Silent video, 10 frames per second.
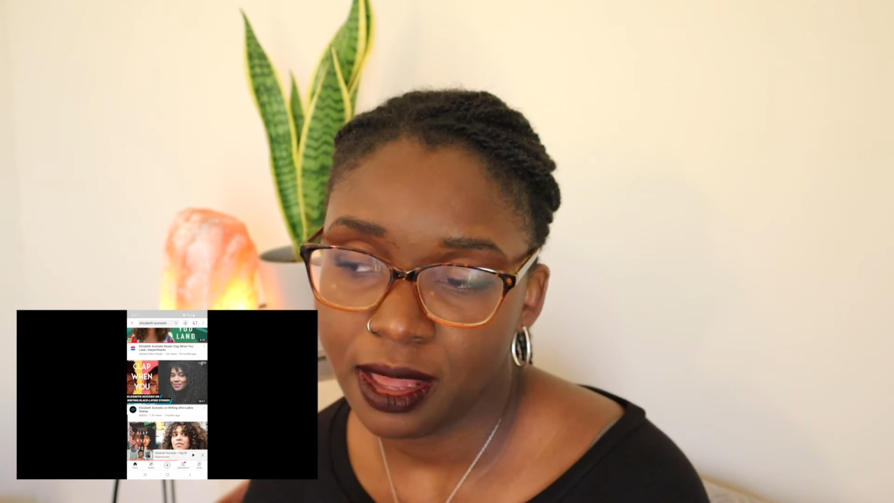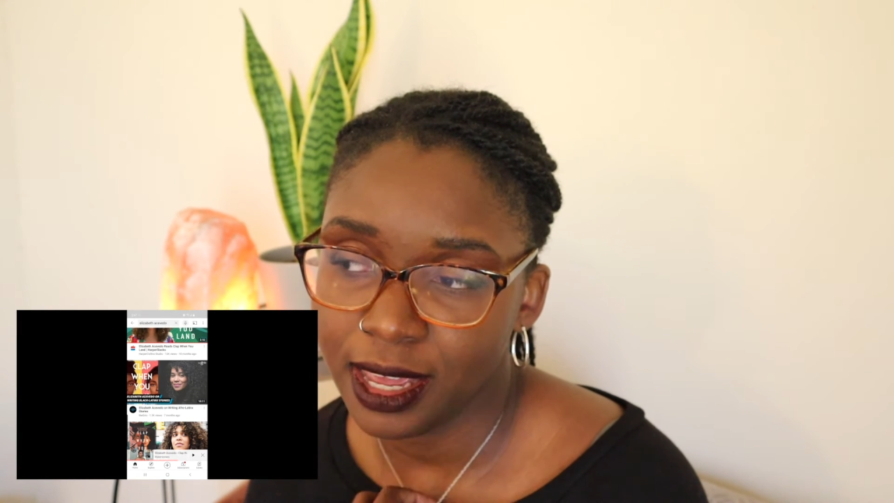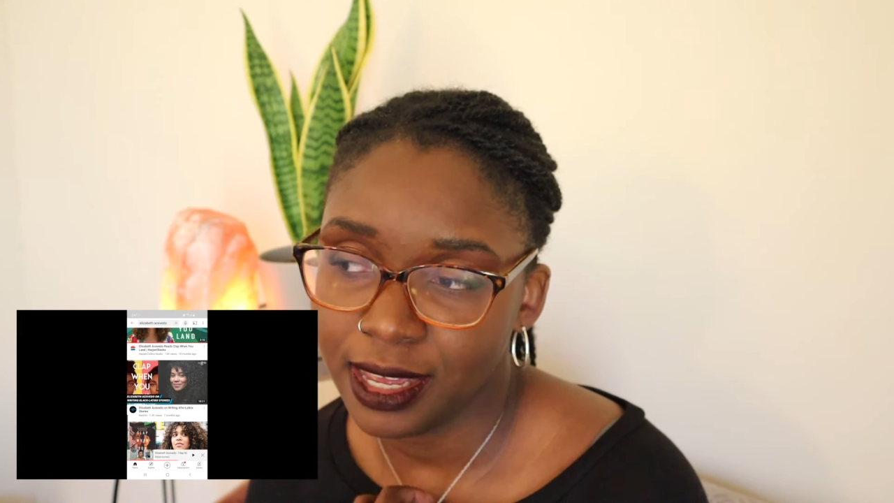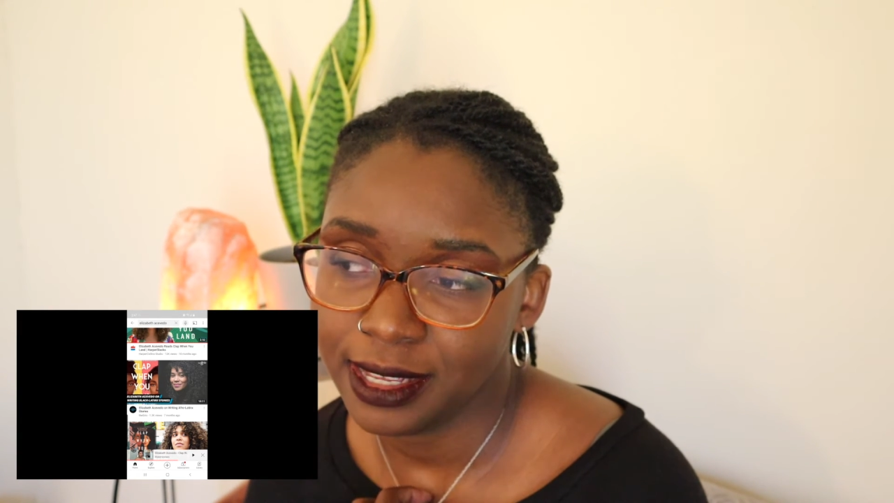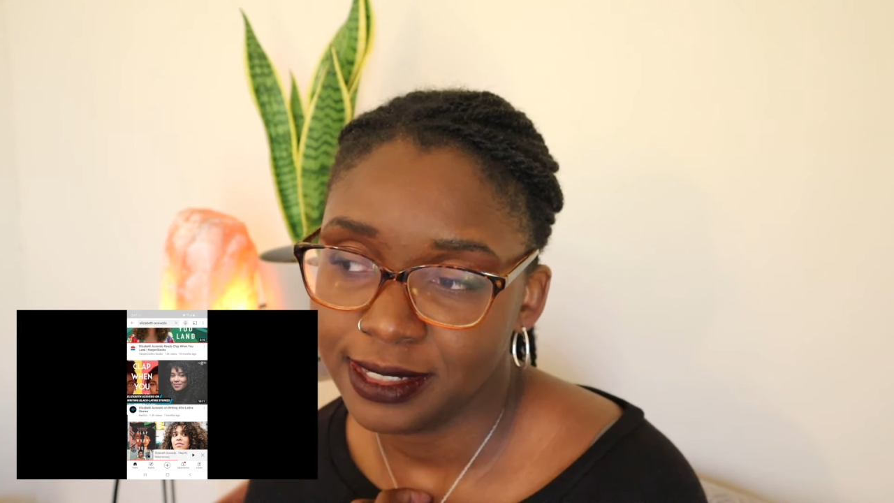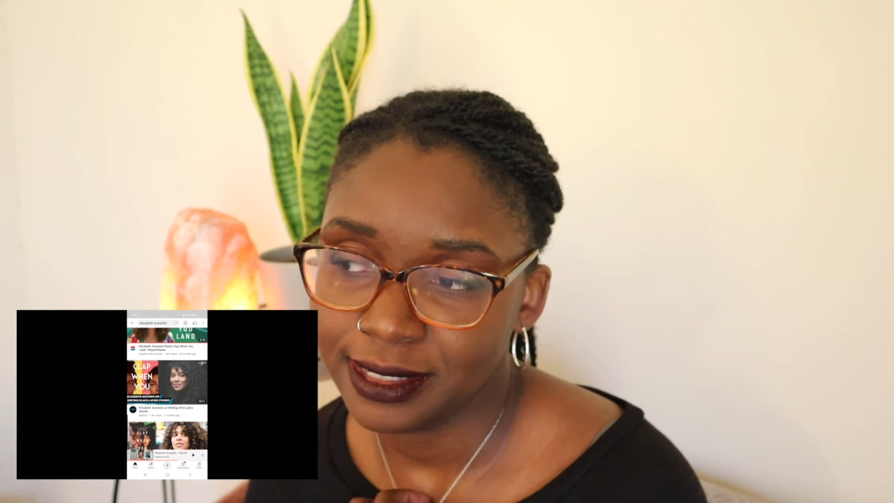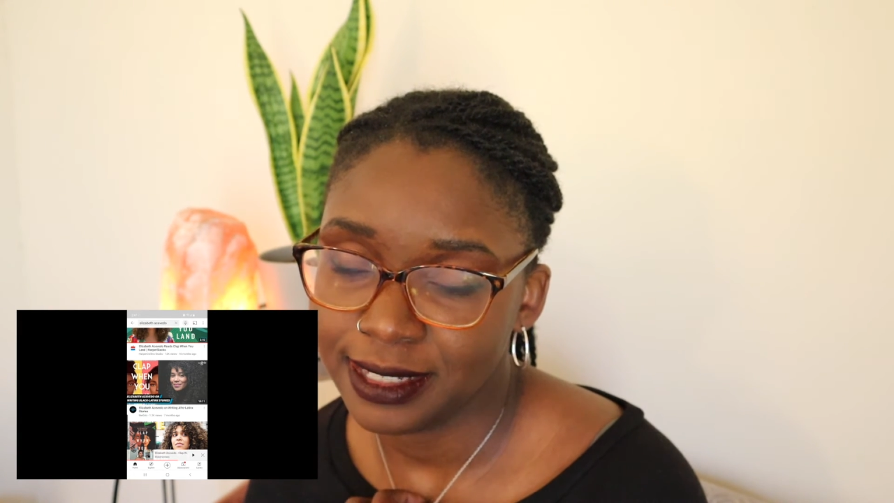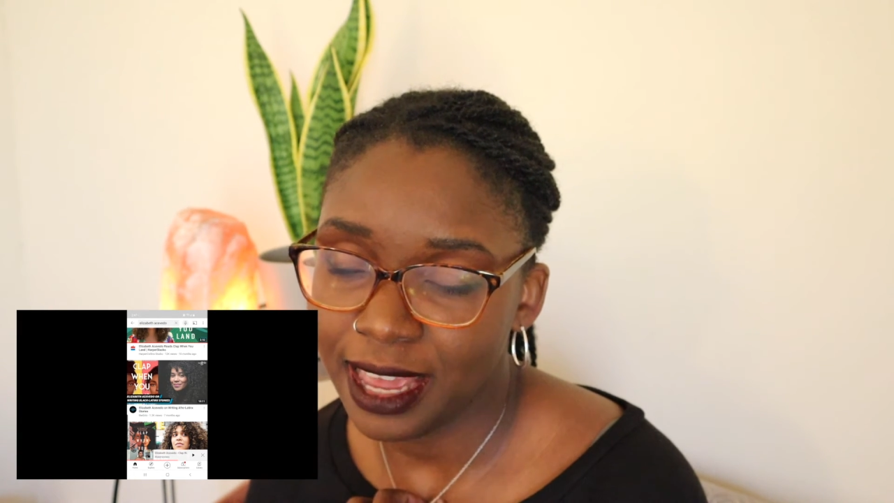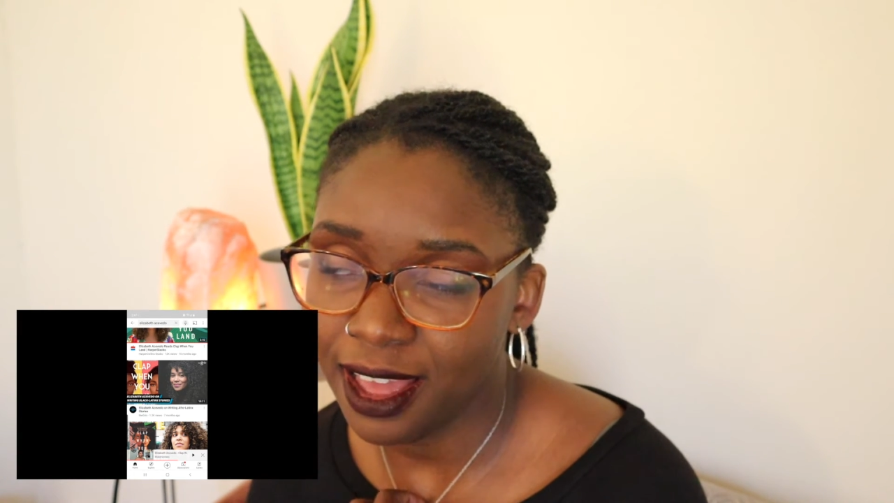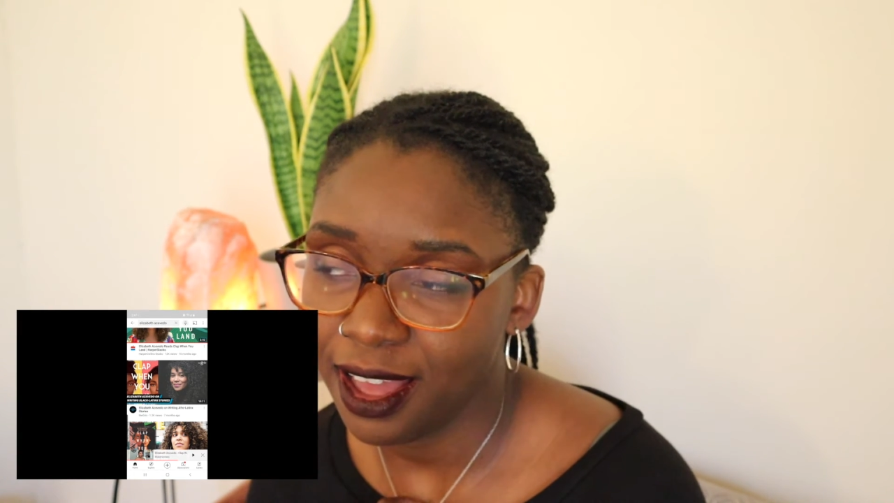And
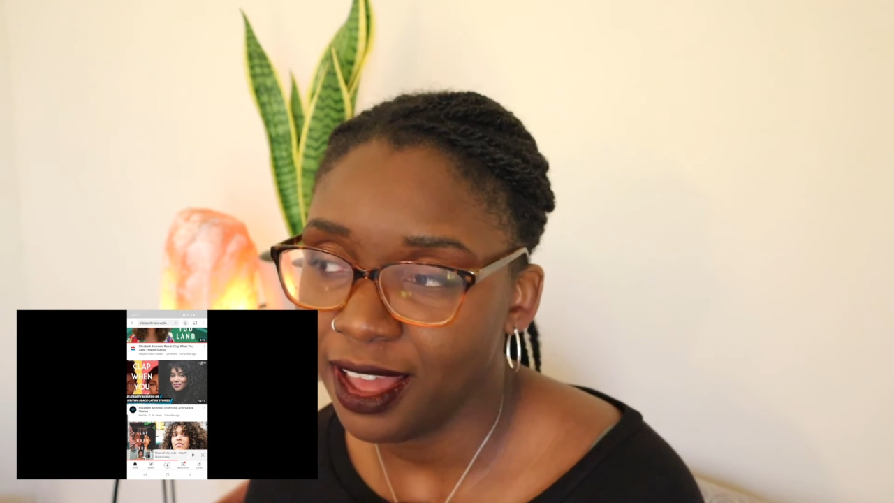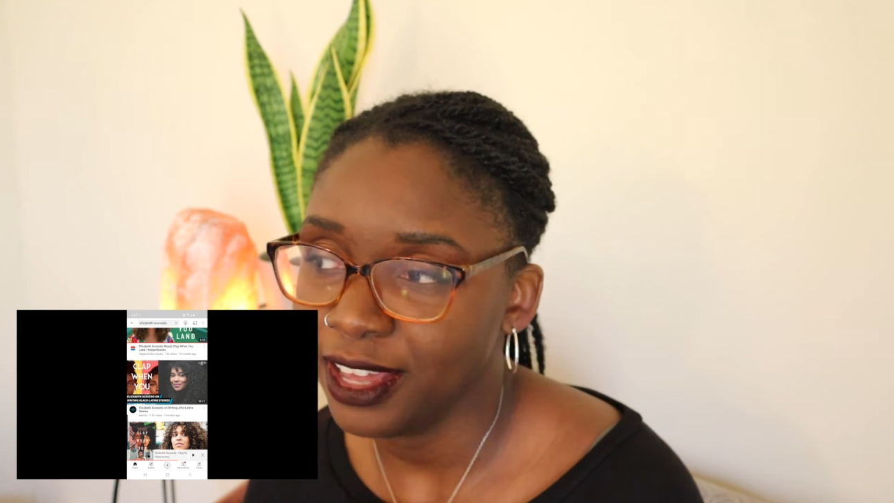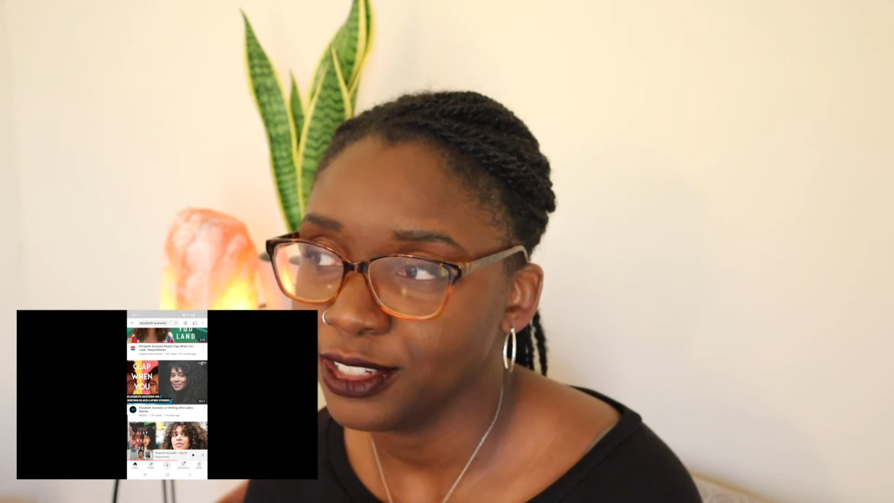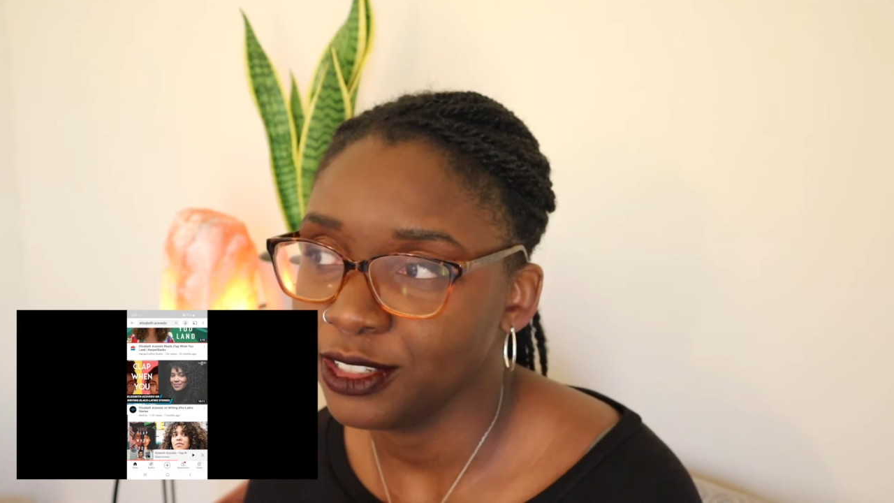yeah, I